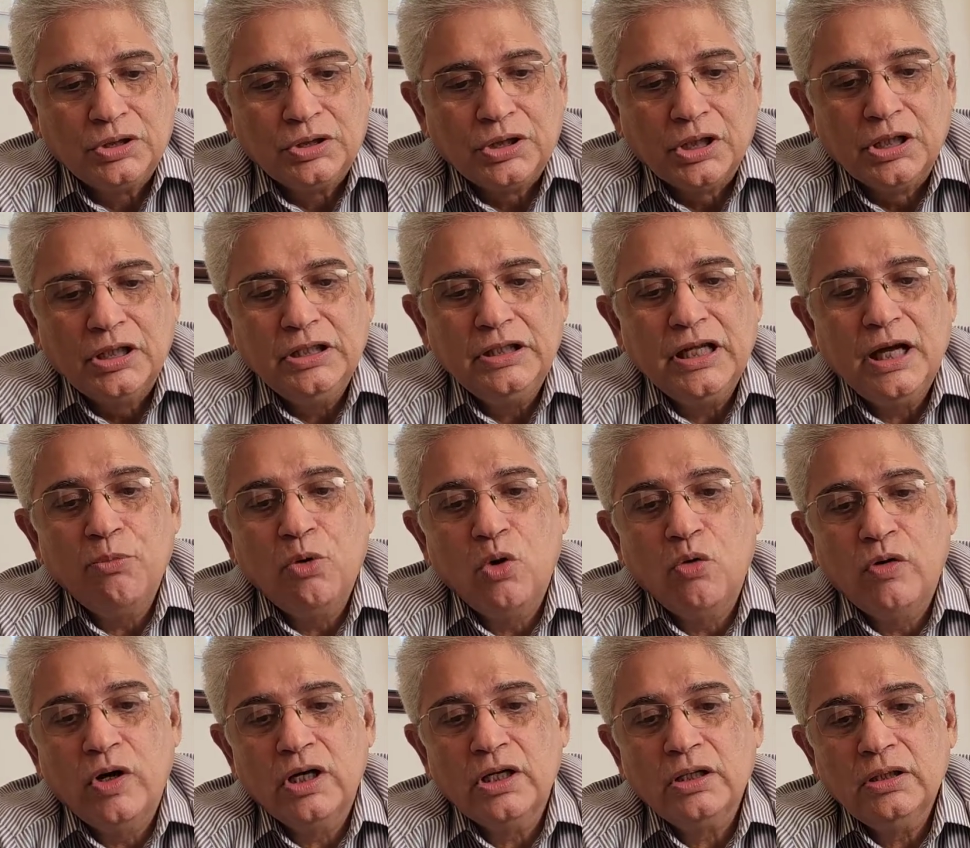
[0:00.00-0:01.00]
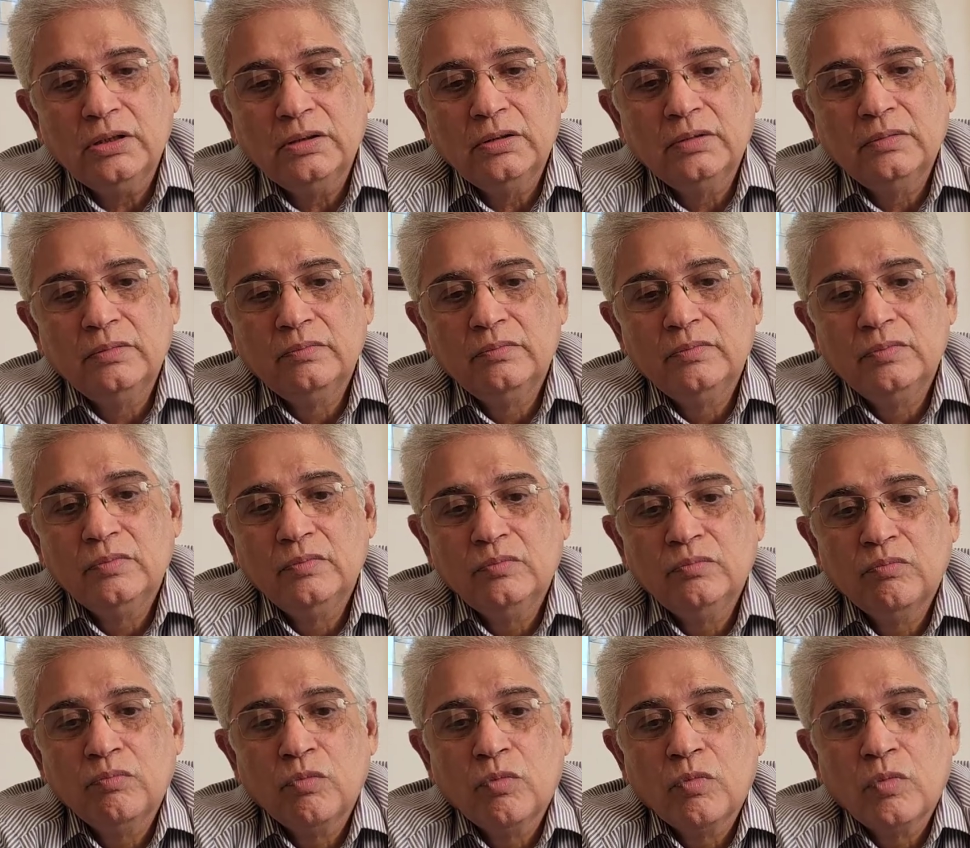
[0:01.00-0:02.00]
turn them over,
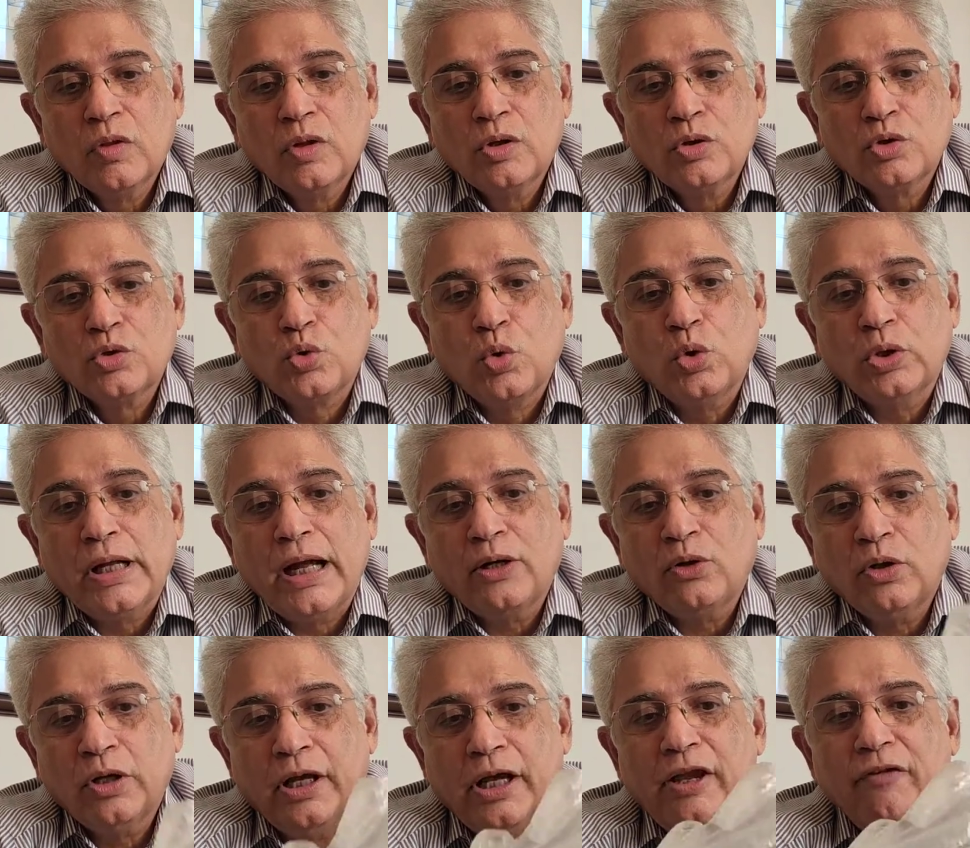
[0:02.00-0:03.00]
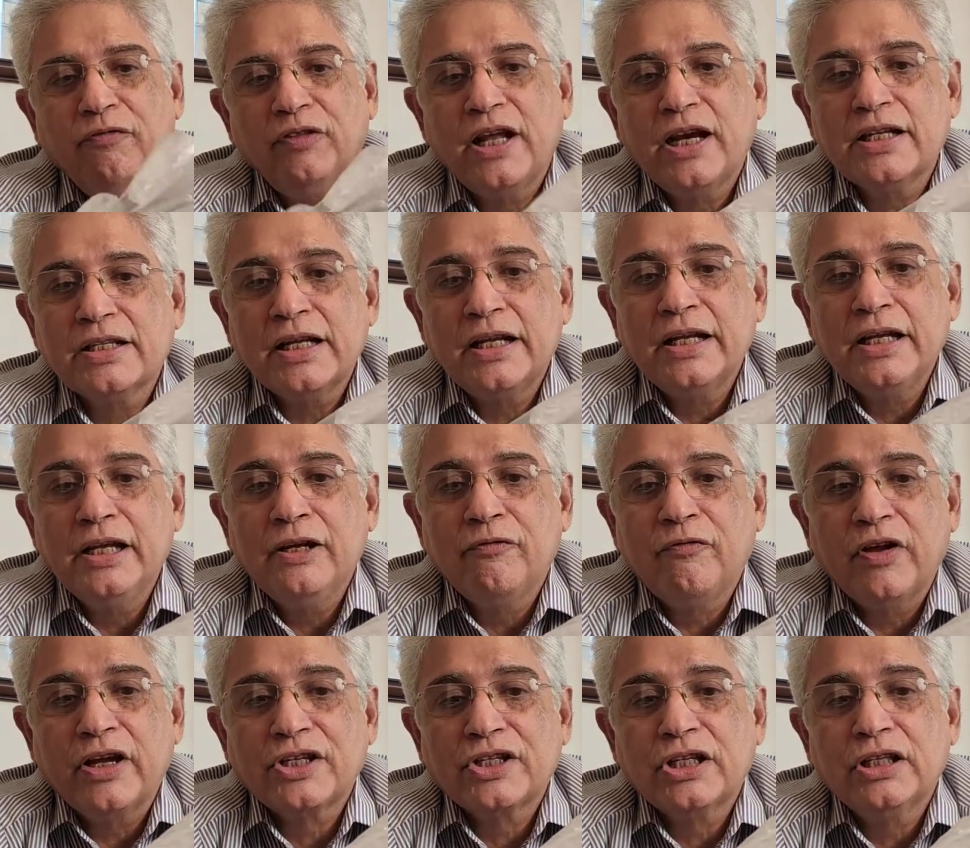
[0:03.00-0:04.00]
so that if there is any
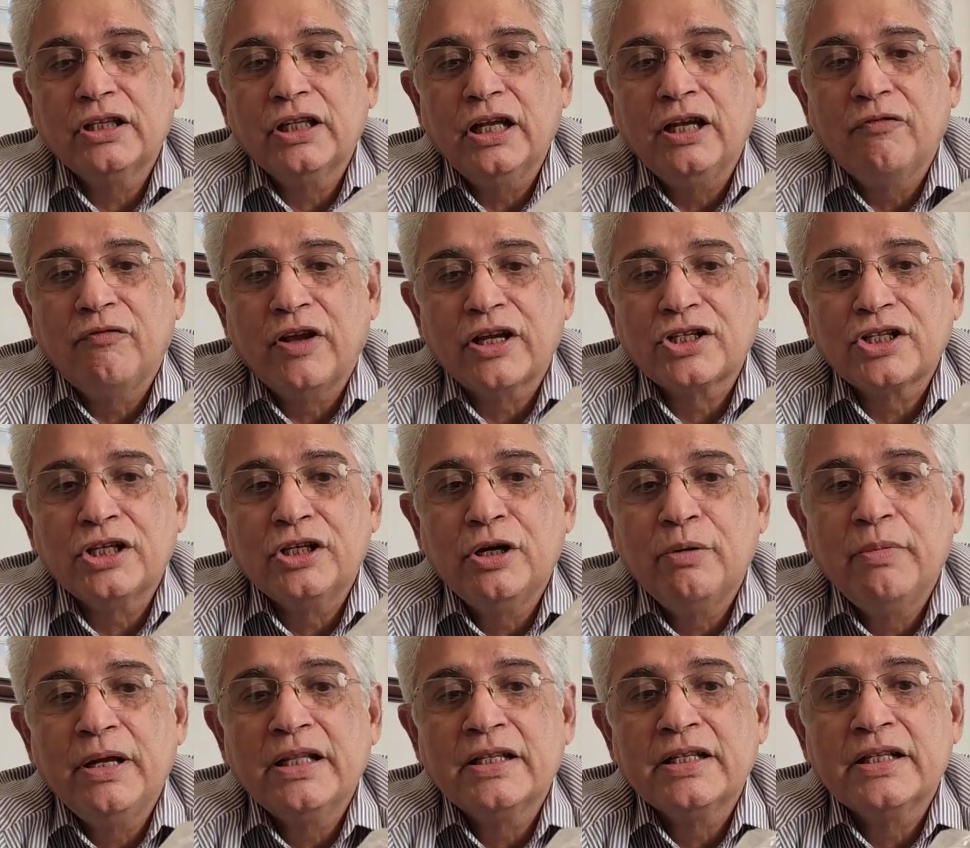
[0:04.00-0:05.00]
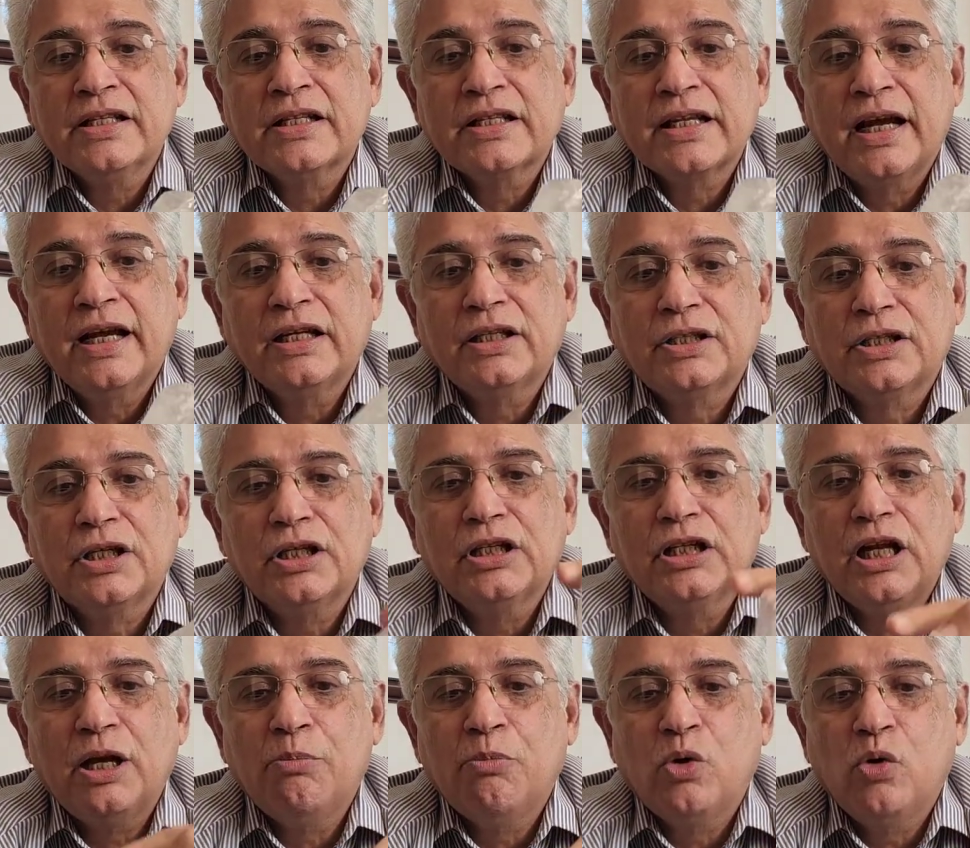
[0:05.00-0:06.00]
infection, the infection remains inside. Turn
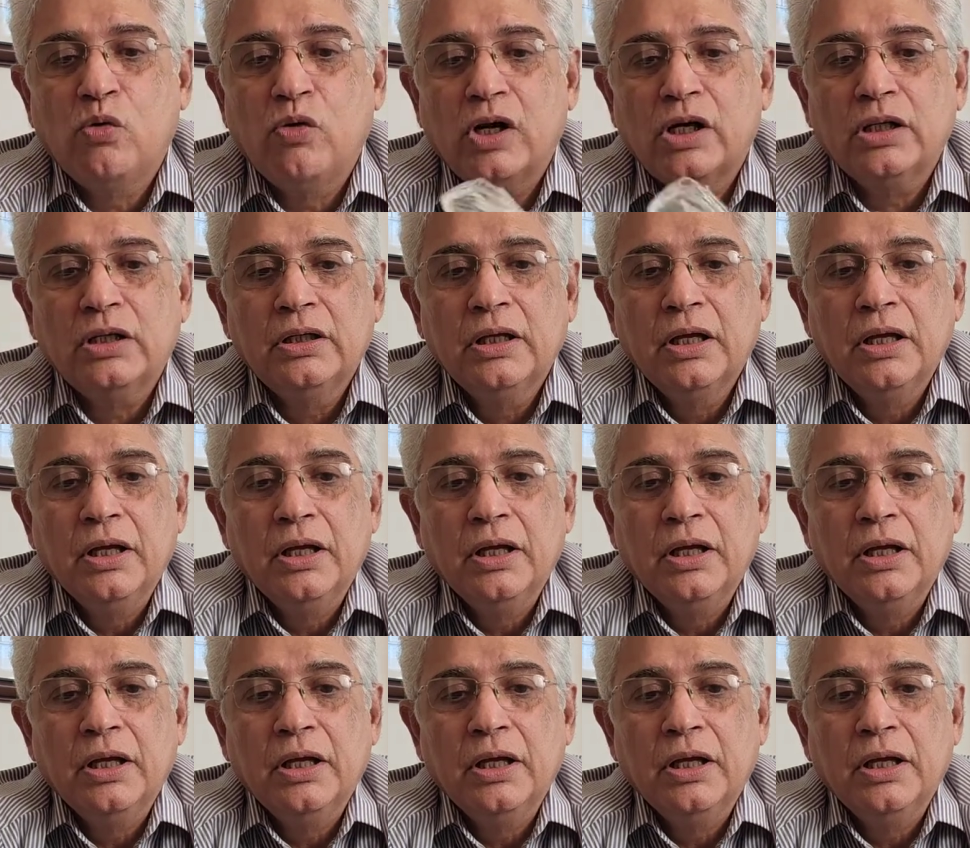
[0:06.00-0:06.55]
them over,